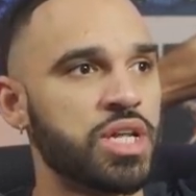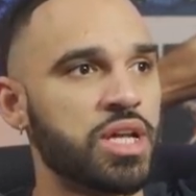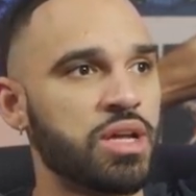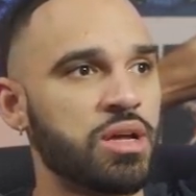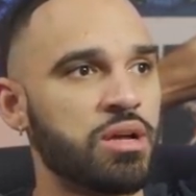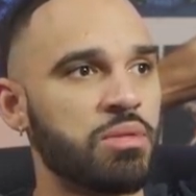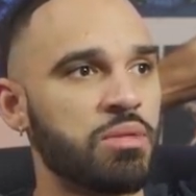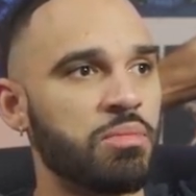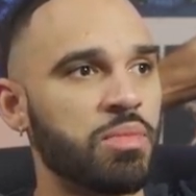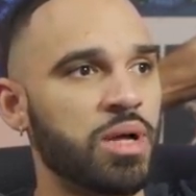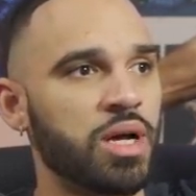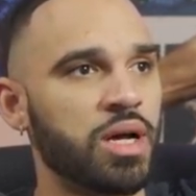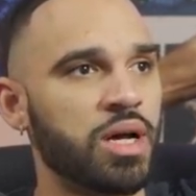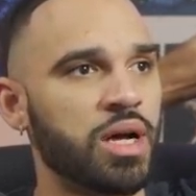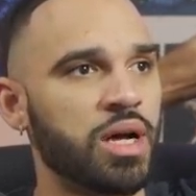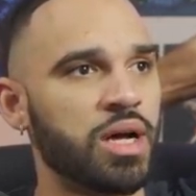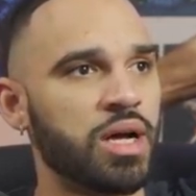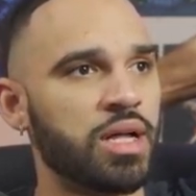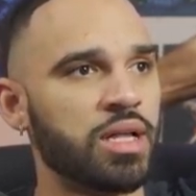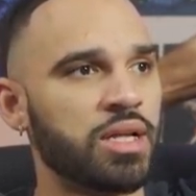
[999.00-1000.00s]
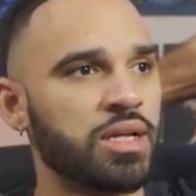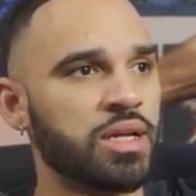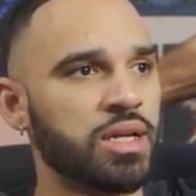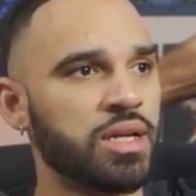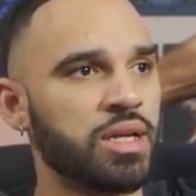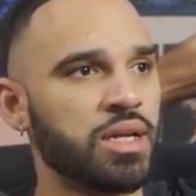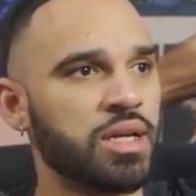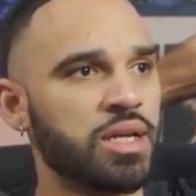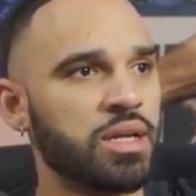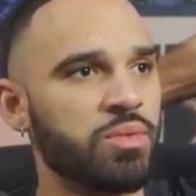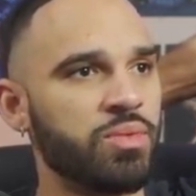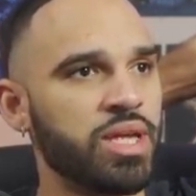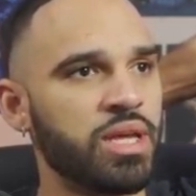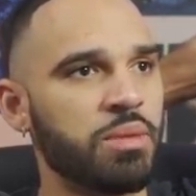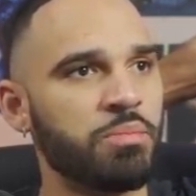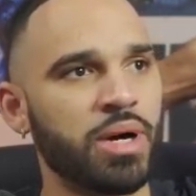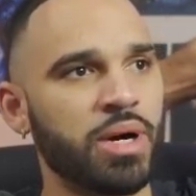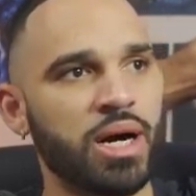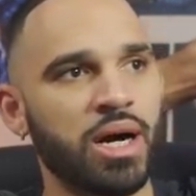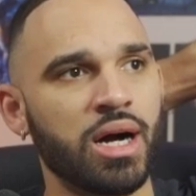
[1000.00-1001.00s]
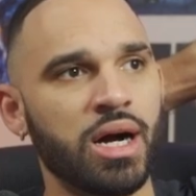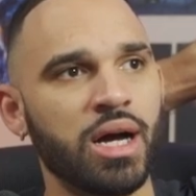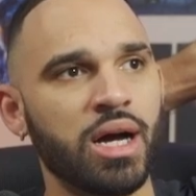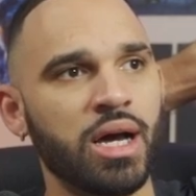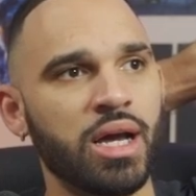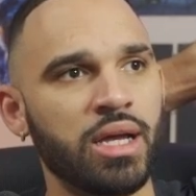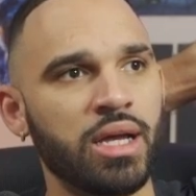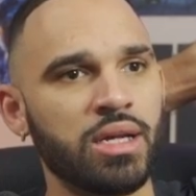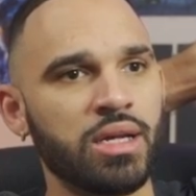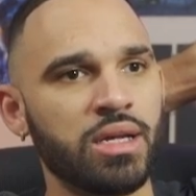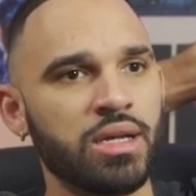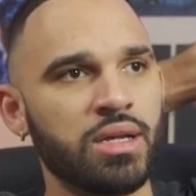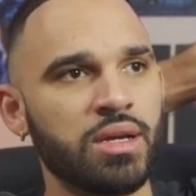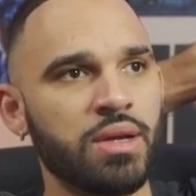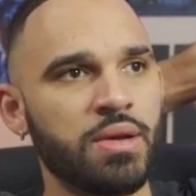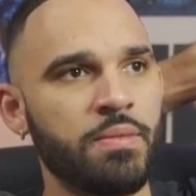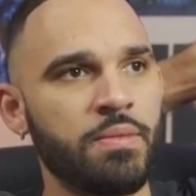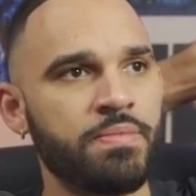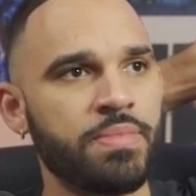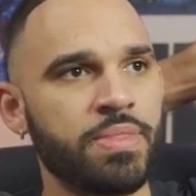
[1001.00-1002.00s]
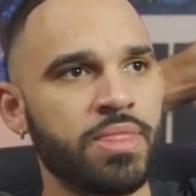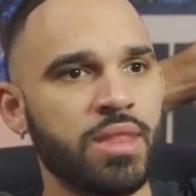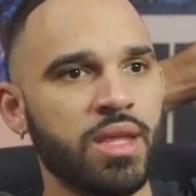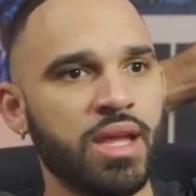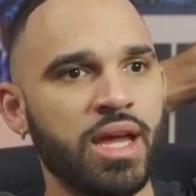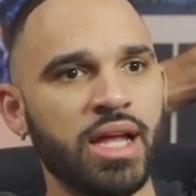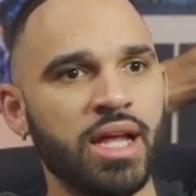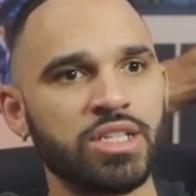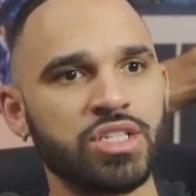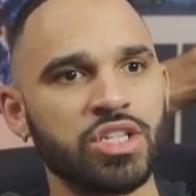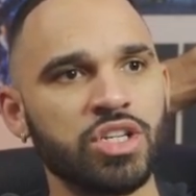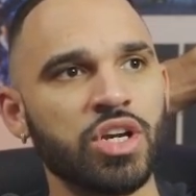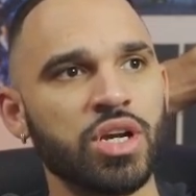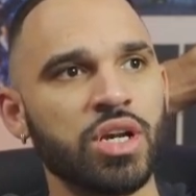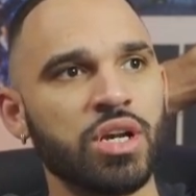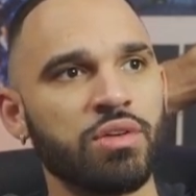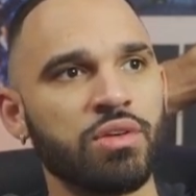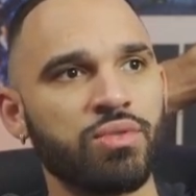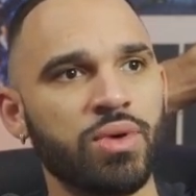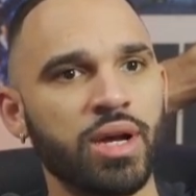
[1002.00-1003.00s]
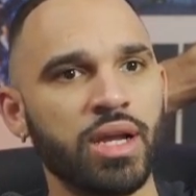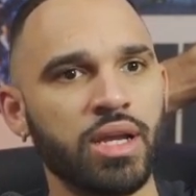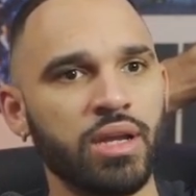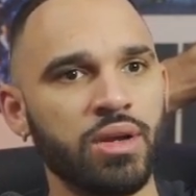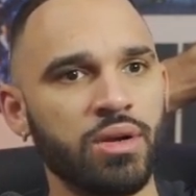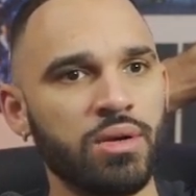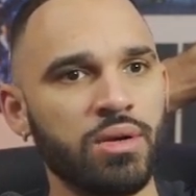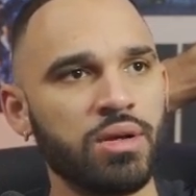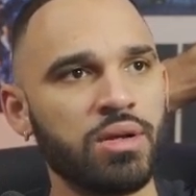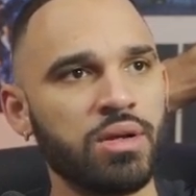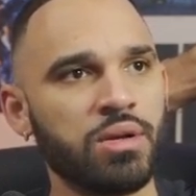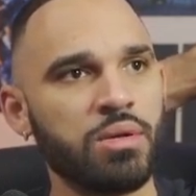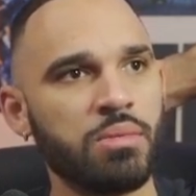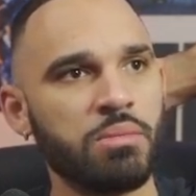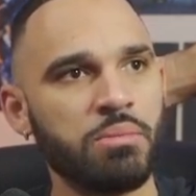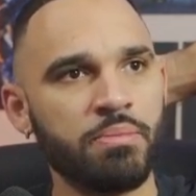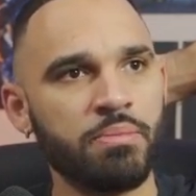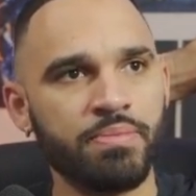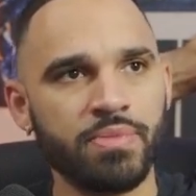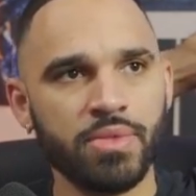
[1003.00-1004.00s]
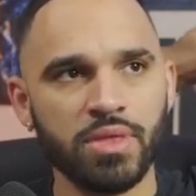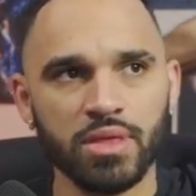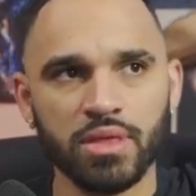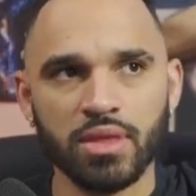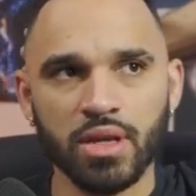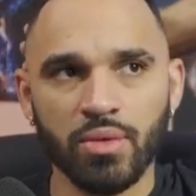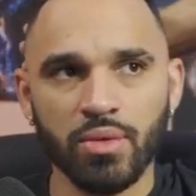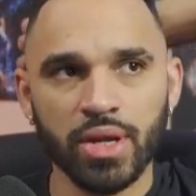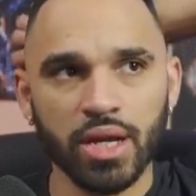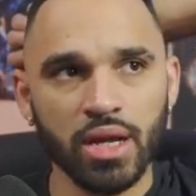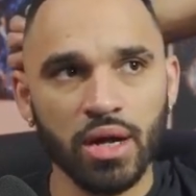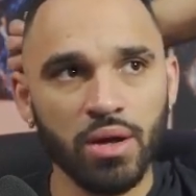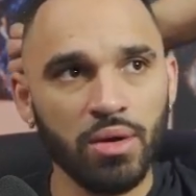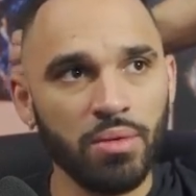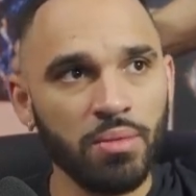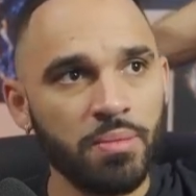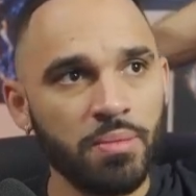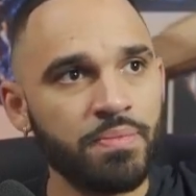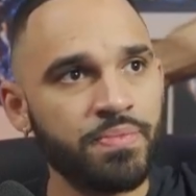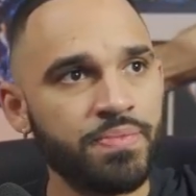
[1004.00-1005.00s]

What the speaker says: him. Get behind. That's good enough right here. There we go.